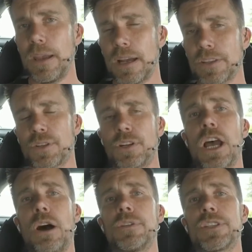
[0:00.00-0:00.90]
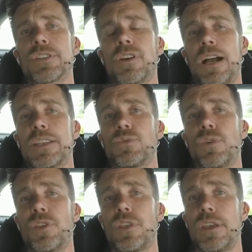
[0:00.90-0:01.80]
It sort of coincides
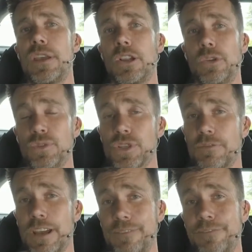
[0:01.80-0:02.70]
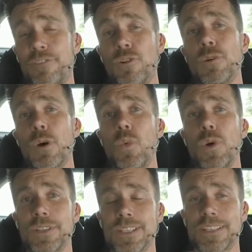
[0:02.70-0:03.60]
with the launch of a full
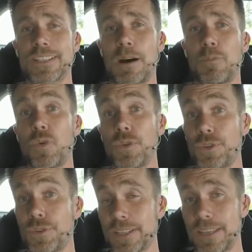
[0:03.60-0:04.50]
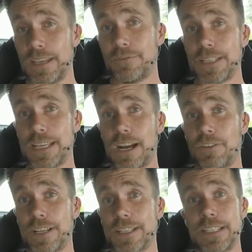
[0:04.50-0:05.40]
worked example using the F D R
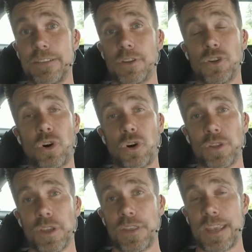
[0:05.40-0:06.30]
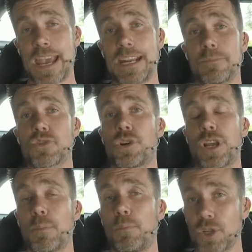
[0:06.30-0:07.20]
X seven on the
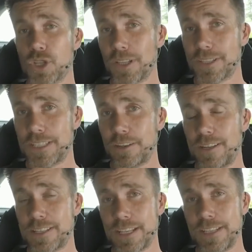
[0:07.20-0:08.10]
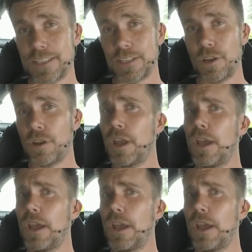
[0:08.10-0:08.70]
Adaptronic Modular Series E C U.